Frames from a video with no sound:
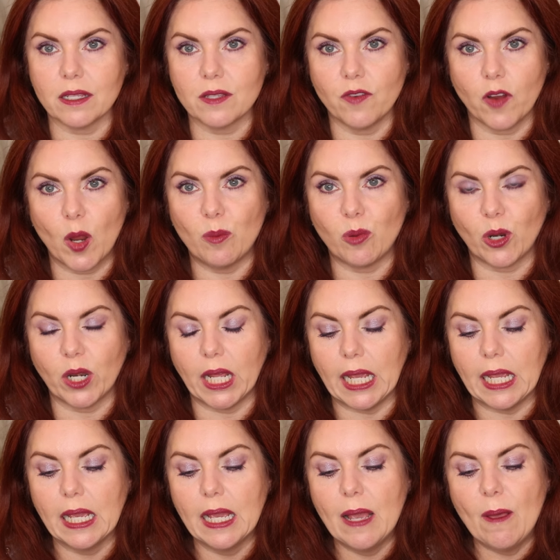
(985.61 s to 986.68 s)
It's very
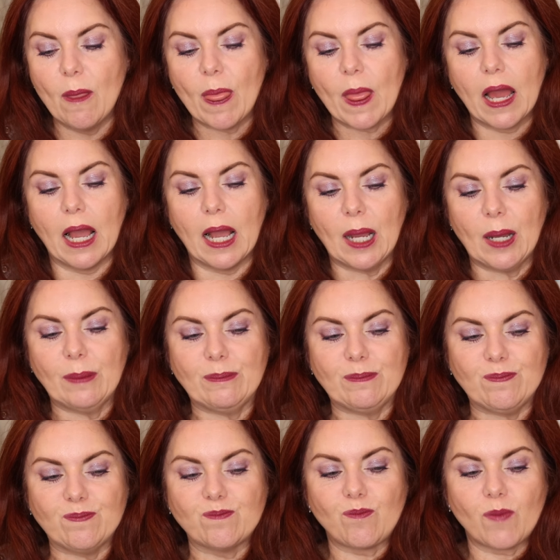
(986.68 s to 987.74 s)
pretty.
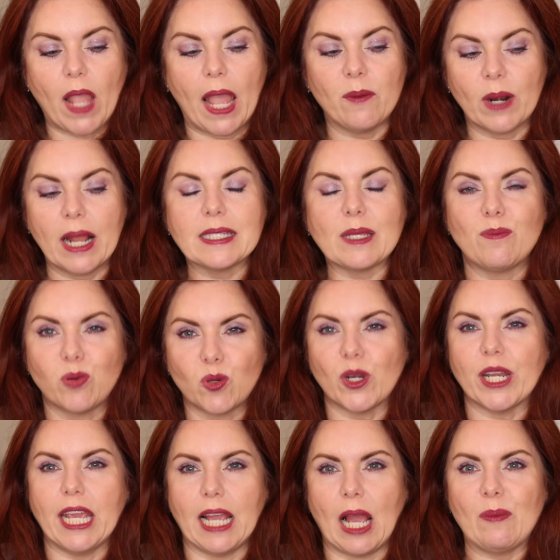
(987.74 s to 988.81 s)
And when I say
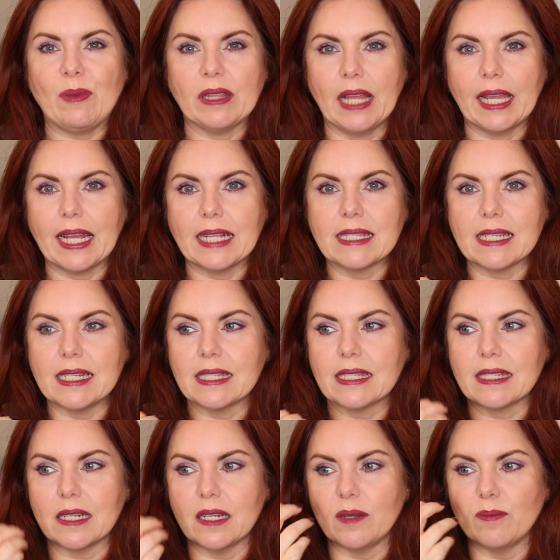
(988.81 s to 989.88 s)
pretty, I mean like it's
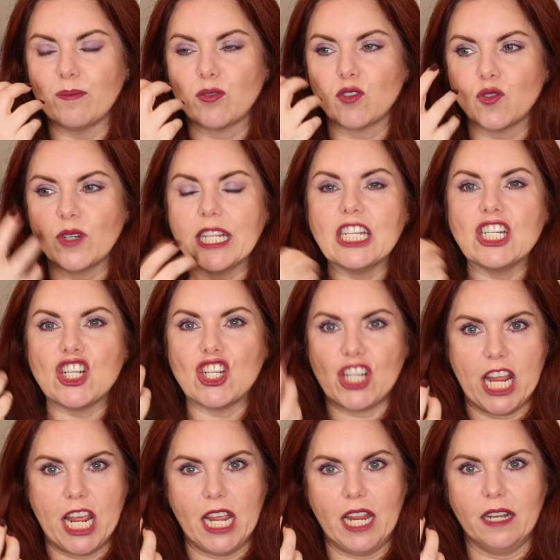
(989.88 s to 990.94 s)
a pretty
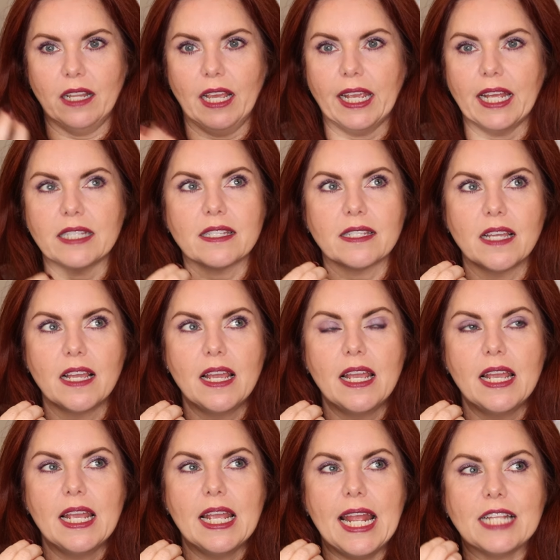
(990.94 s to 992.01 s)
shade. It's
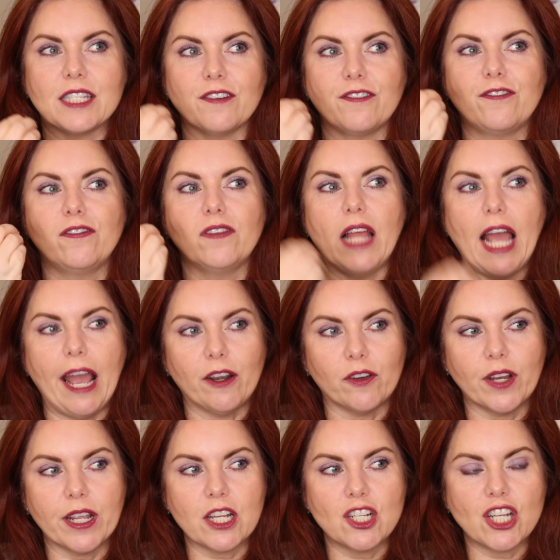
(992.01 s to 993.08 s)
a
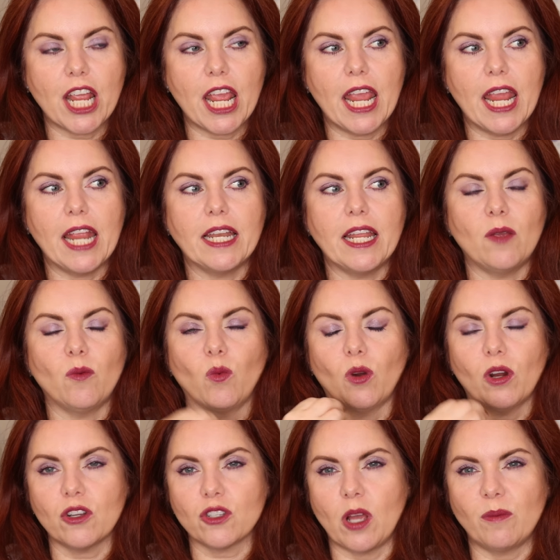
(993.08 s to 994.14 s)
flattering shade. It
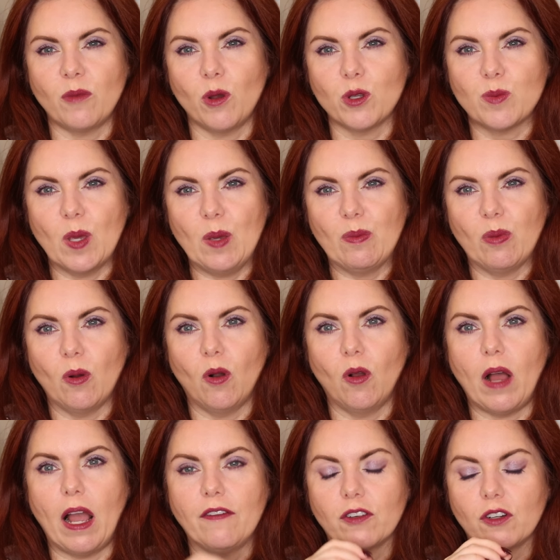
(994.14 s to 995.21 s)
works on most
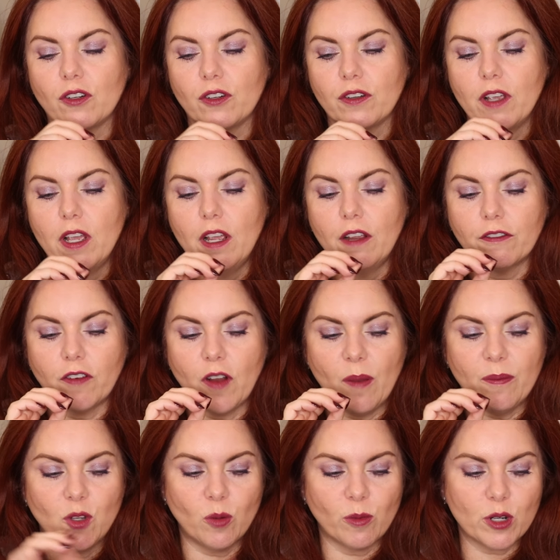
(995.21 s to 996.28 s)
people. I've heard
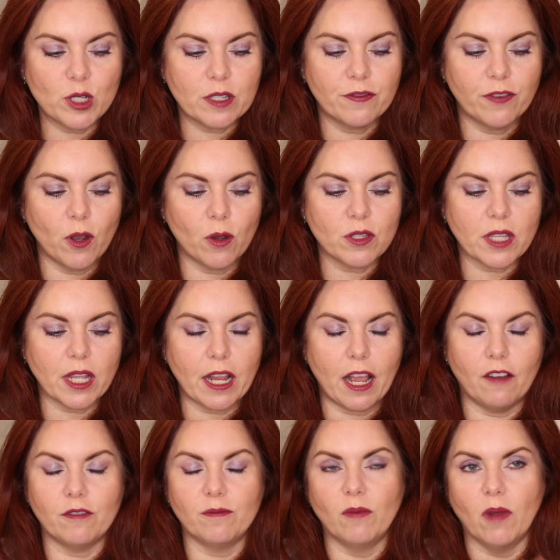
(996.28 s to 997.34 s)
from numerous folks that
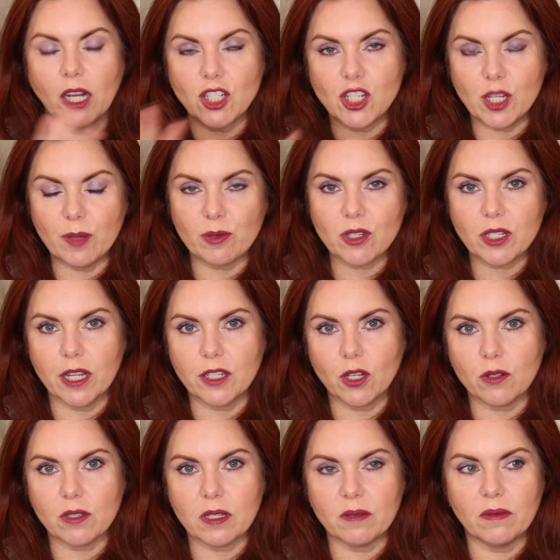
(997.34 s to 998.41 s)
have much deeper skin
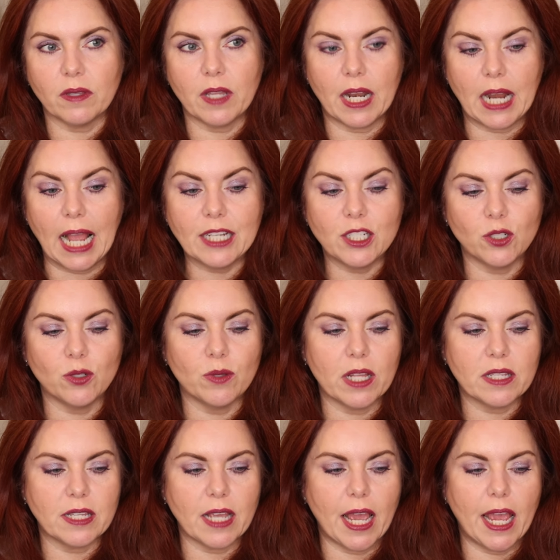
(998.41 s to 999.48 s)
tones than I do
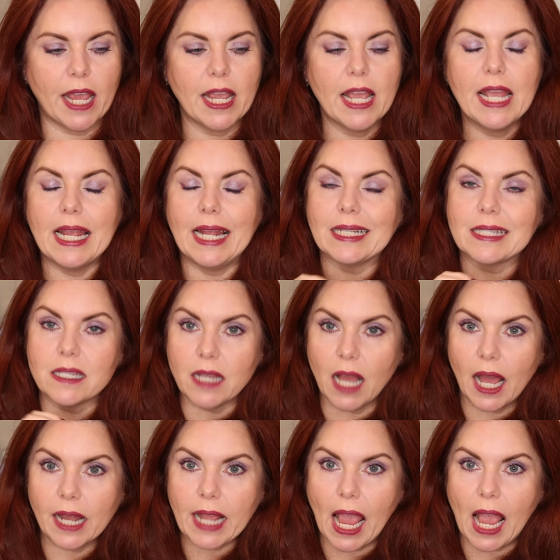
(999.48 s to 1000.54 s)
that say it's
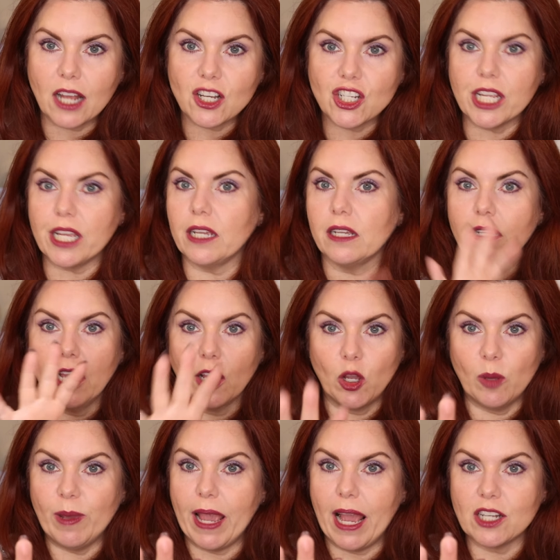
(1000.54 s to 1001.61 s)
not ashy. It
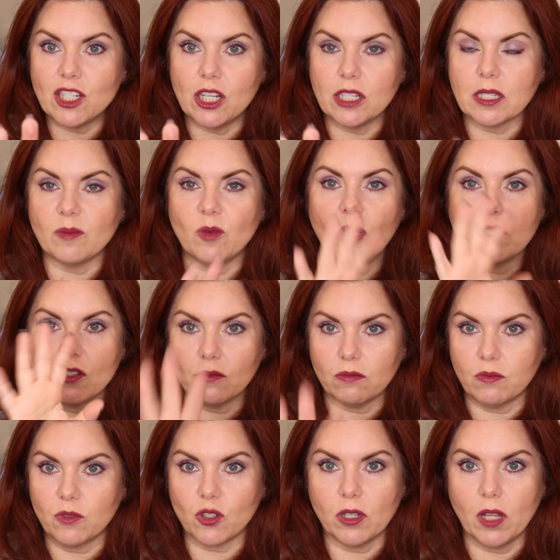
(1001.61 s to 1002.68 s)
could be ashy on someone, so
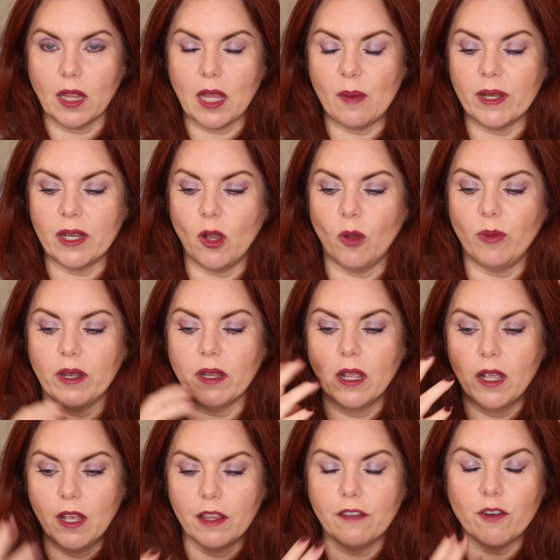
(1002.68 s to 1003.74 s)
certainly let me know. But
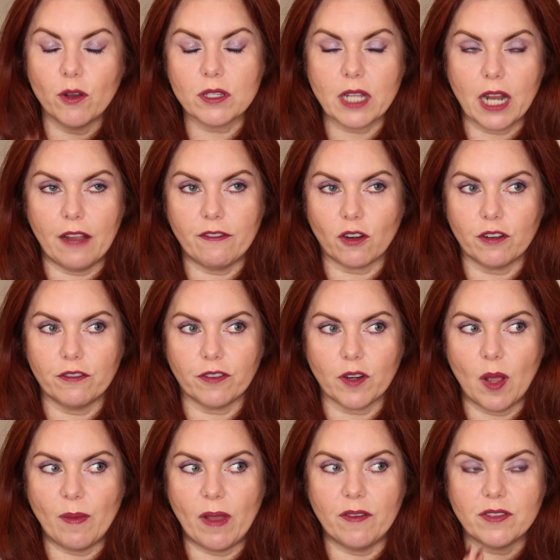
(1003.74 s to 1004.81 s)
the folks that I've heard
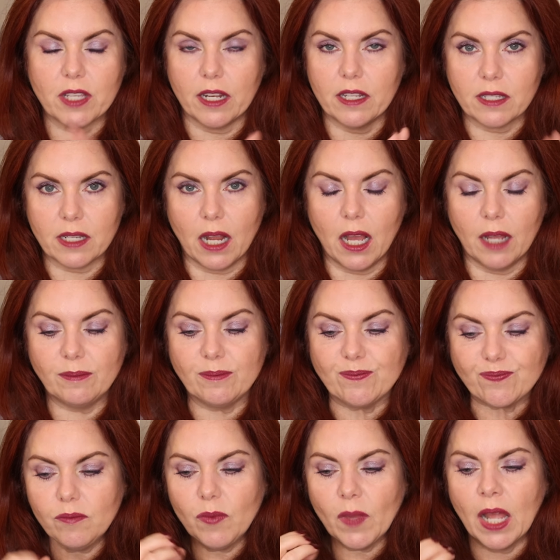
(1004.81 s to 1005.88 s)
from have said it's not.
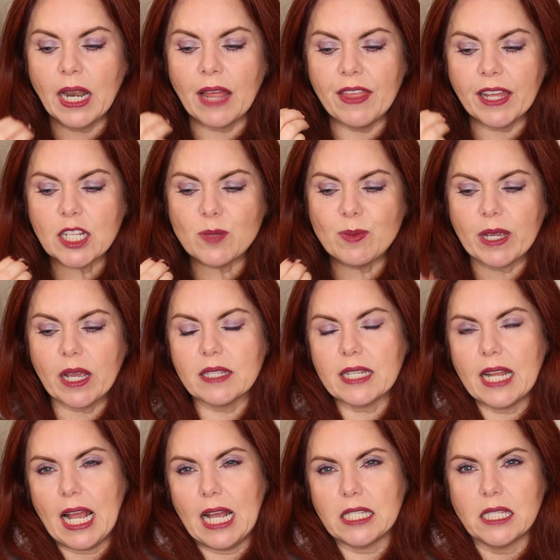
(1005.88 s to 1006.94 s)
And I think it's because
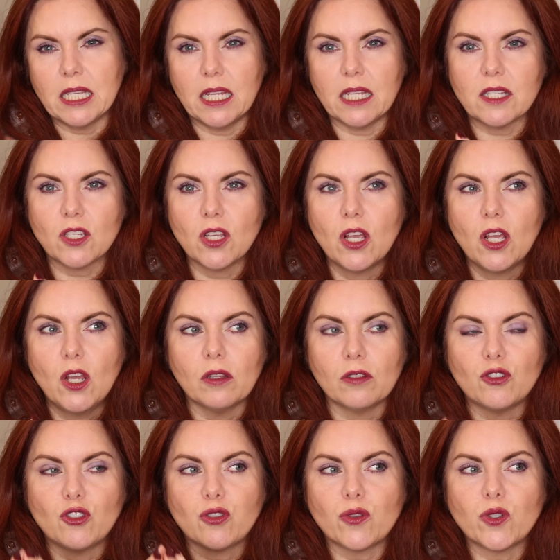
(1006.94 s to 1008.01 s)
it has this
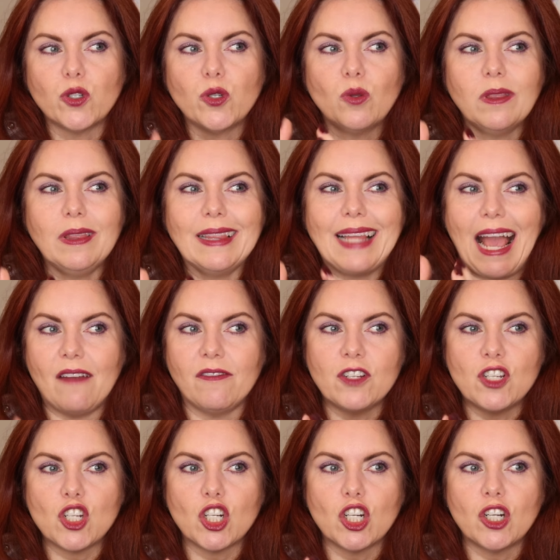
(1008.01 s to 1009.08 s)
true
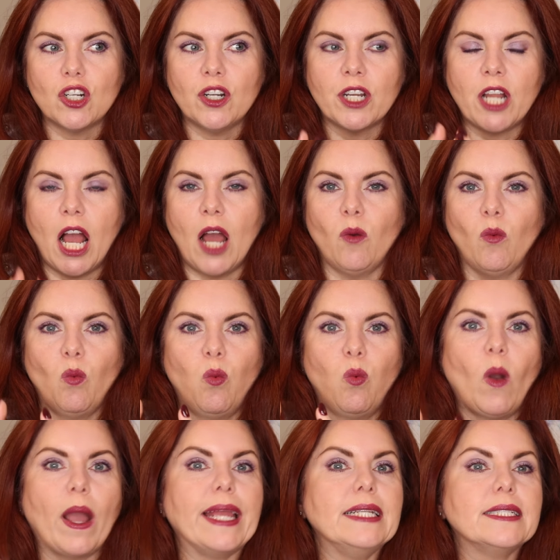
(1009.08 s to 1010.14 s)
lavender, not
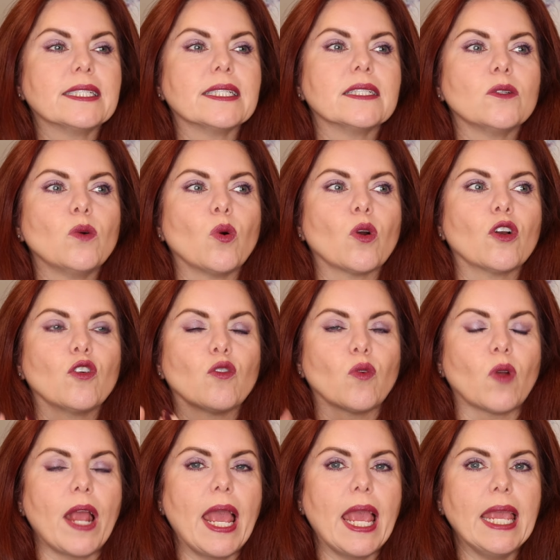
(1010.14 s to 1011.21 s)
white or
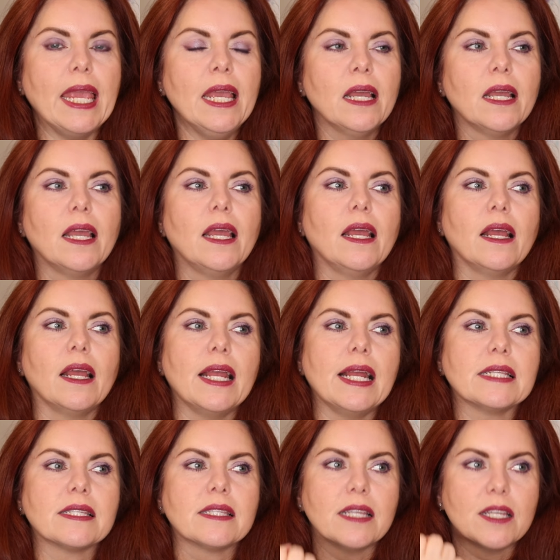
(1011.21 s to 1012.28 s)
gray.
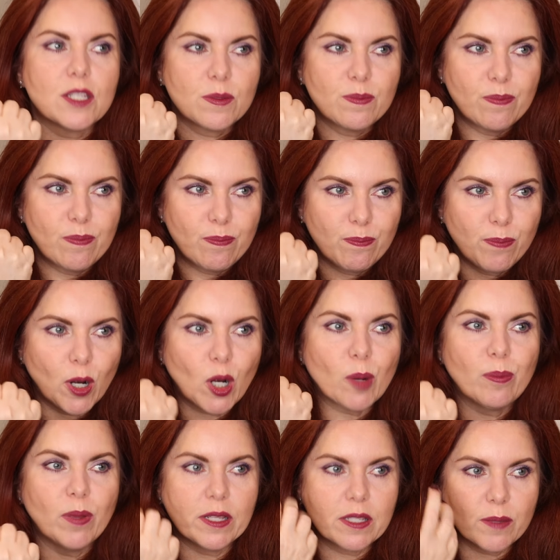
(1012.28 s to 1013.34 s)
It's a
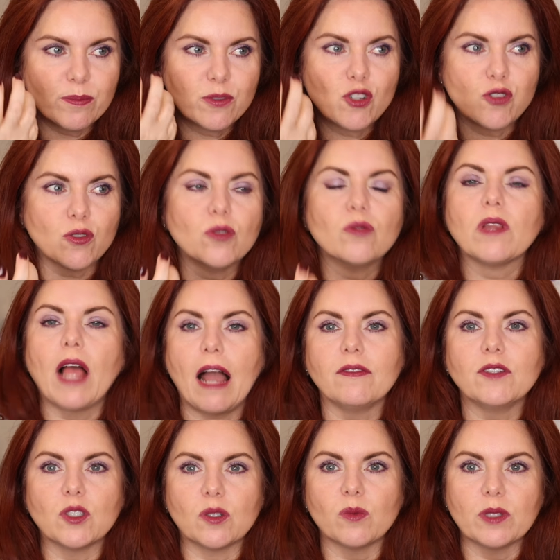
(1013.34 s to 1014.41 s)
true
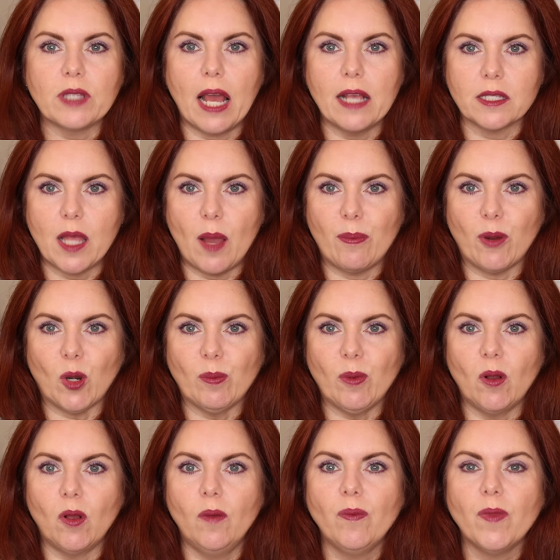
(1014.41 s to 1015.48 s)
lavender with has that
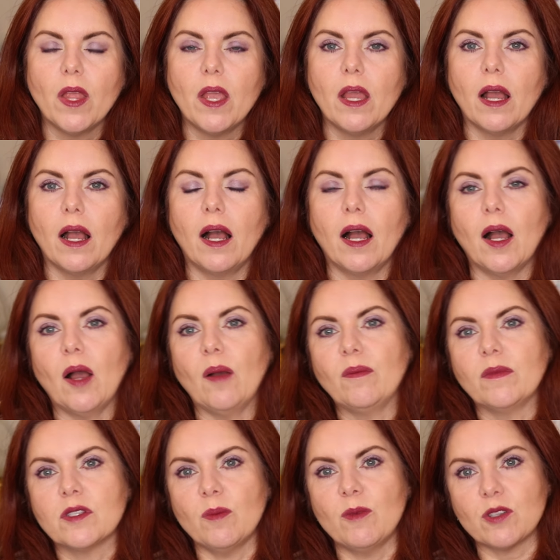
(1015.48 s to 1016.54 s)
purple.
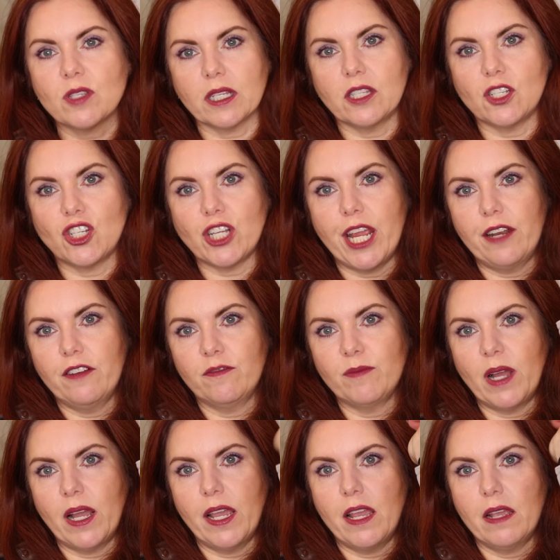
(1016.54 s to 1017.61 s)
It's almost like the shade of
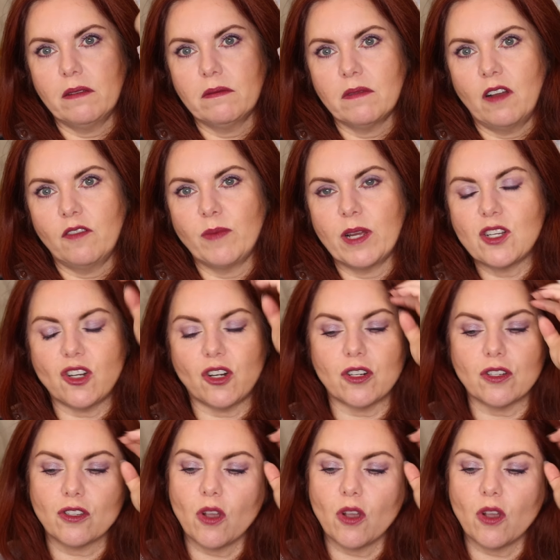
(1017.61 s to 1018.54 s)
my shirt.